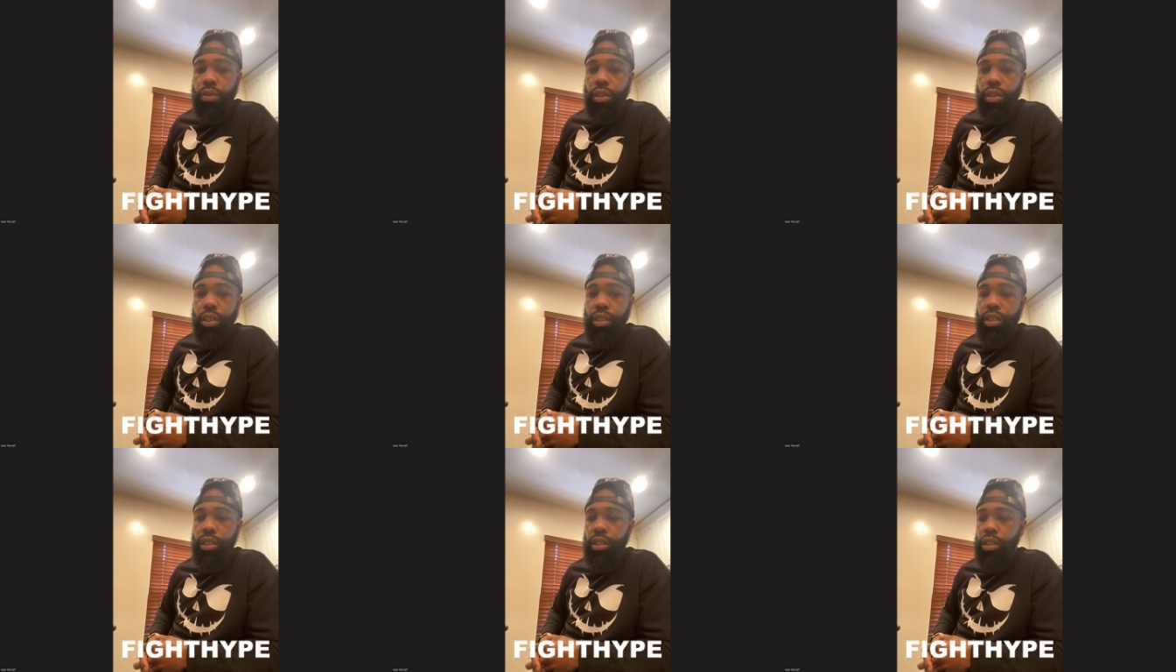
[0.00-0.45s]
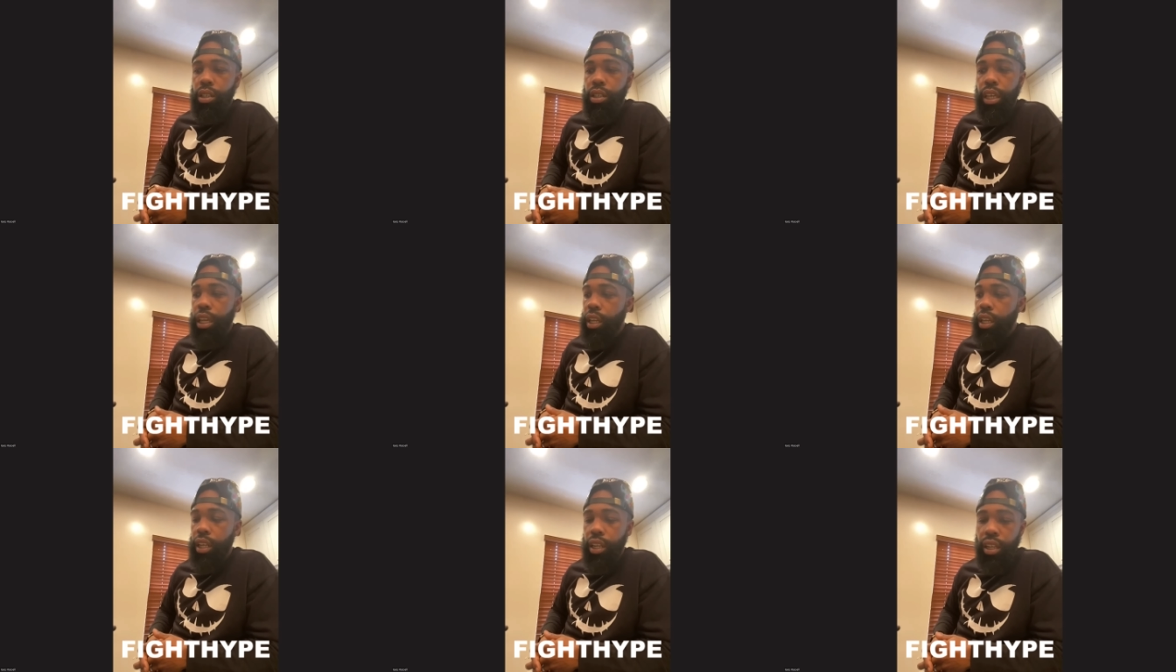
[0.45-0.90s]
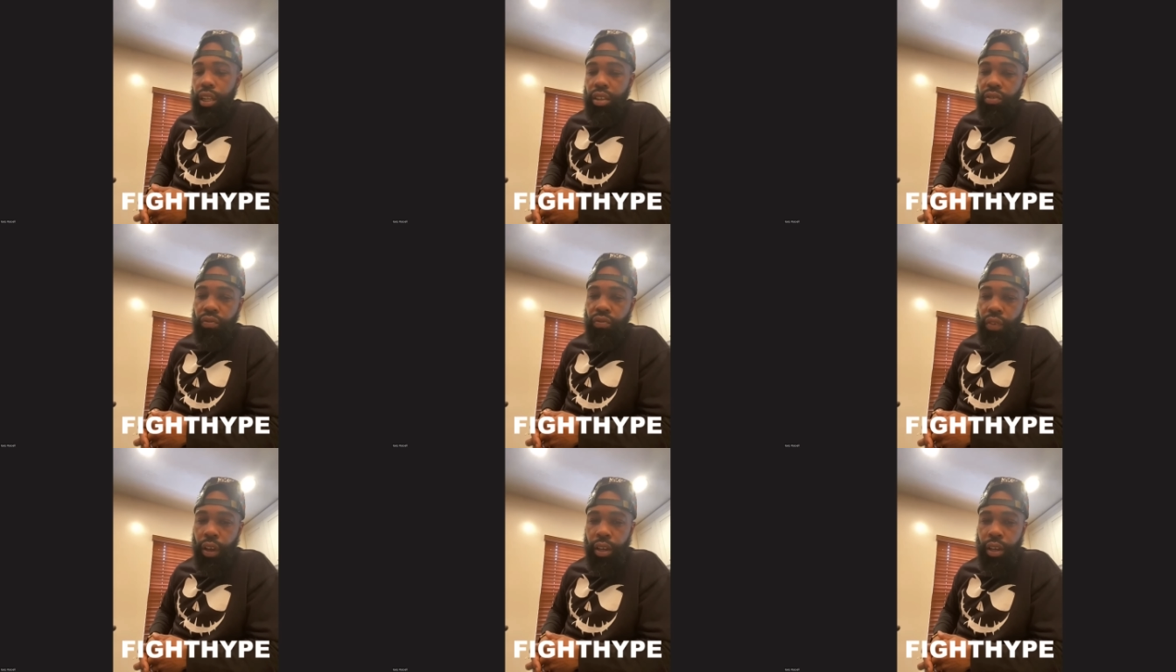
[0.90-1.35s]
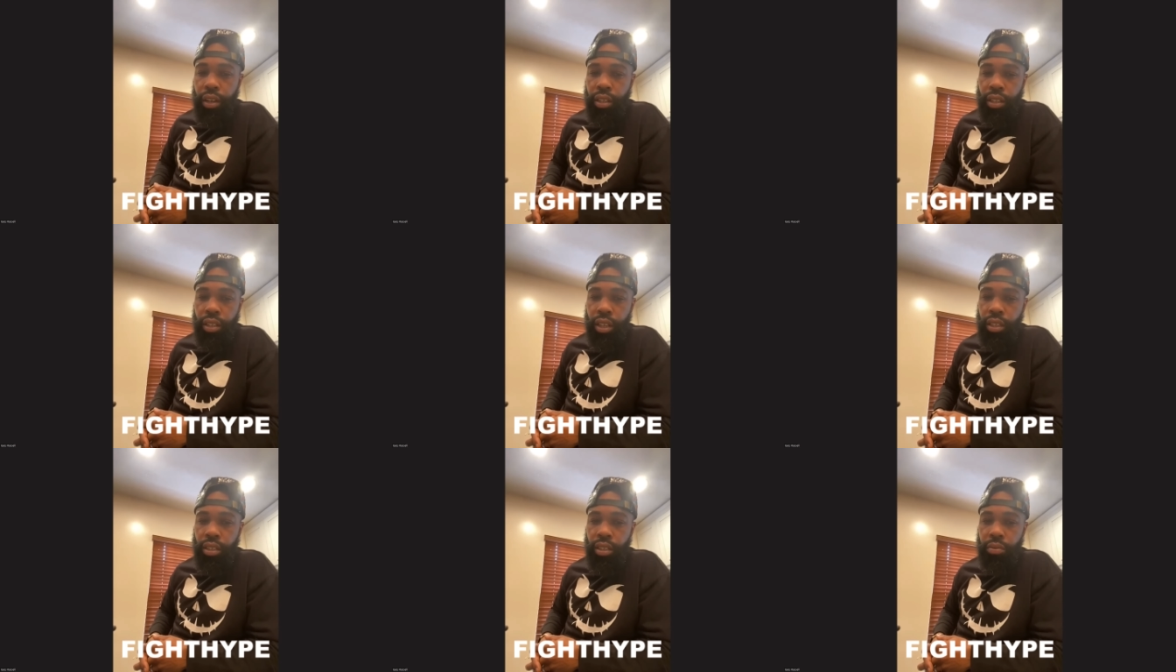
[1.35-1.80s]
Is any of these fighters
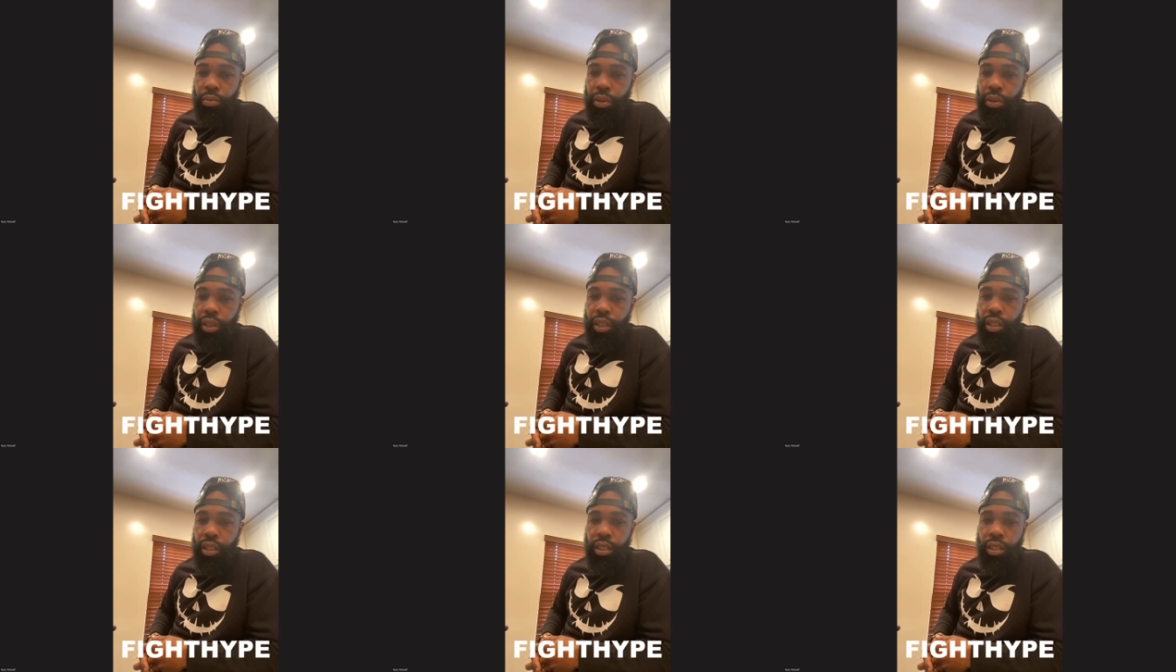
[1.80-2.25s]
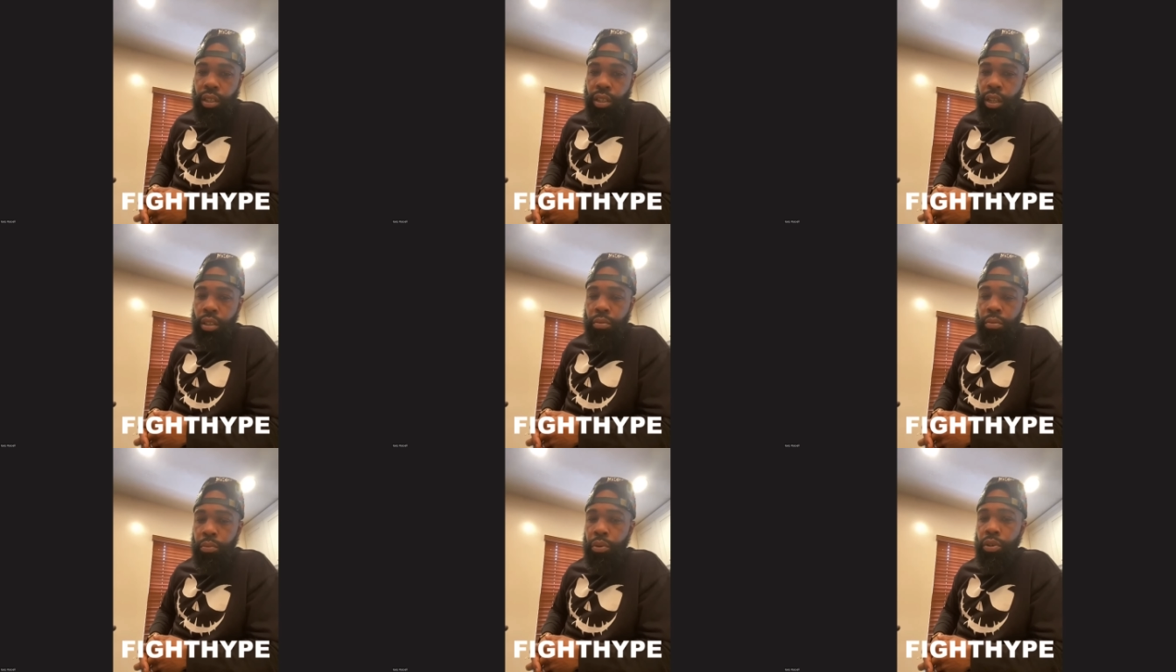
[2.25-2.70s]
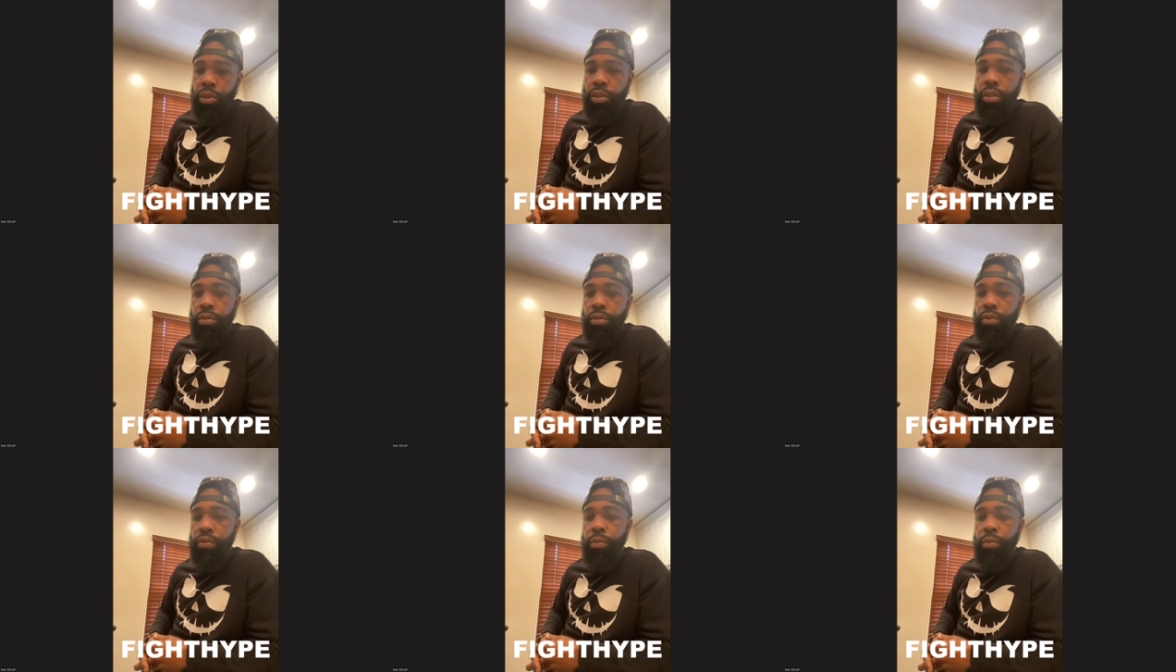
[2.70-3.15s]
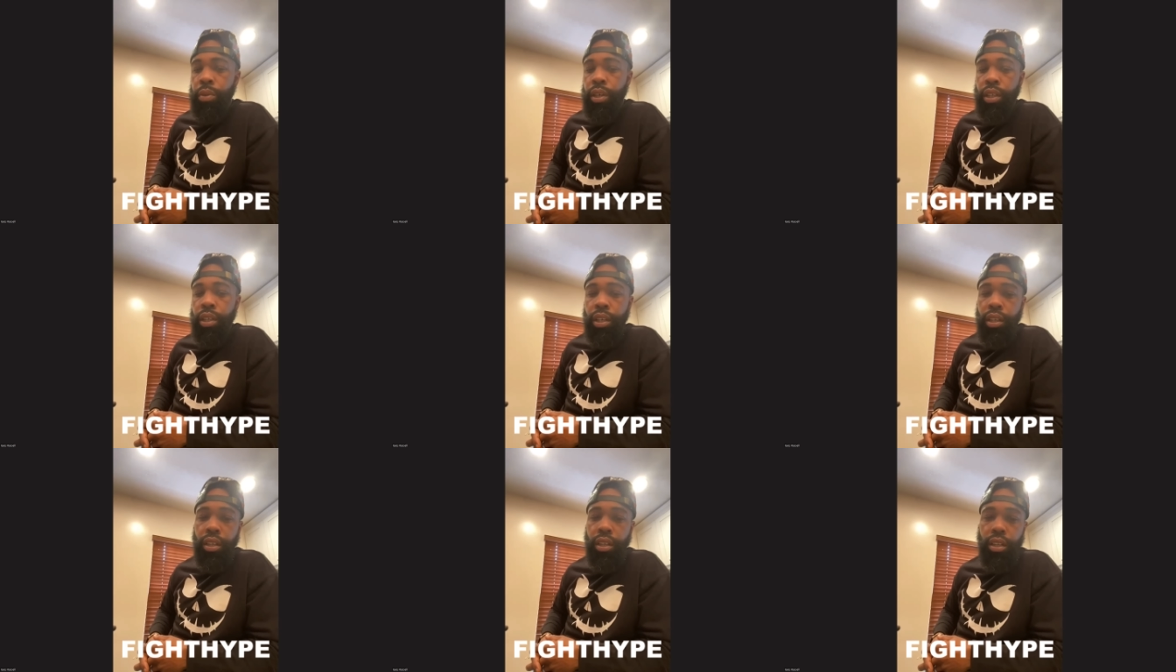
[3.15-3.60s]
that's competing? There's nothing personal with me
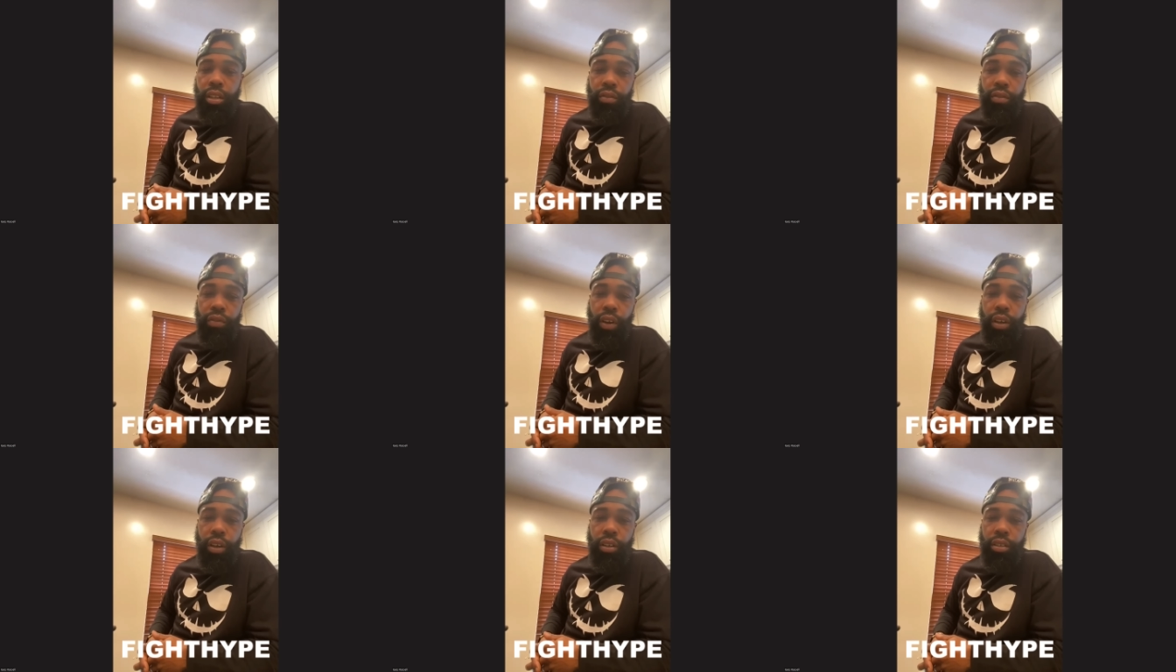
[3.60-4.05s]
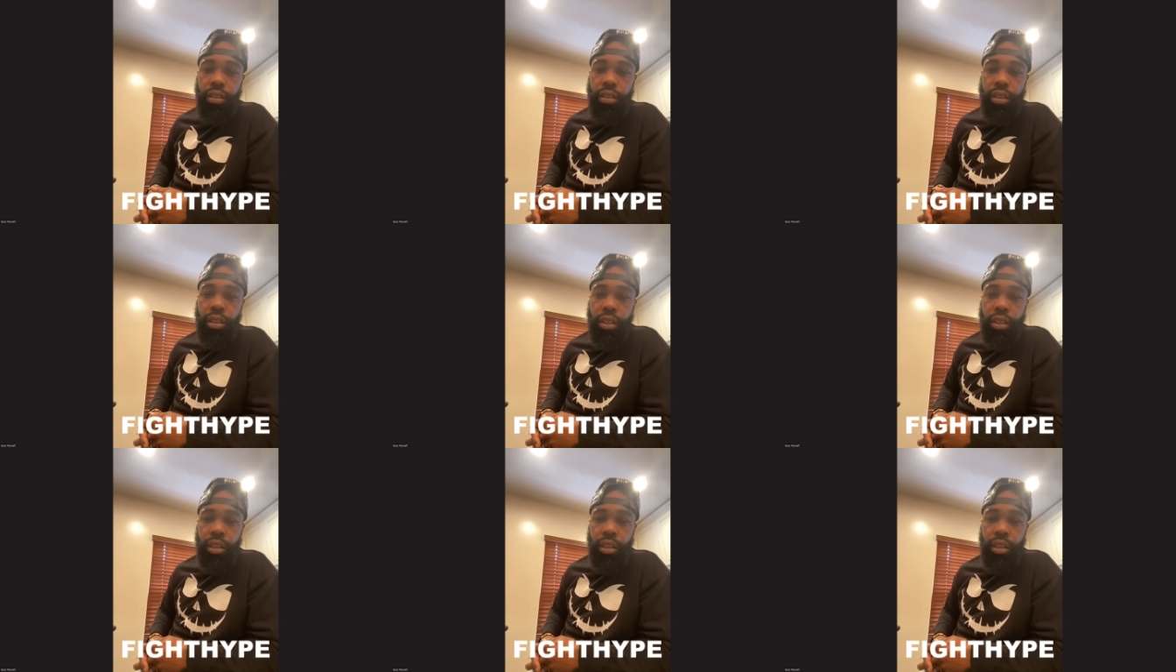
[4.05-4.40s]
in any of these fights.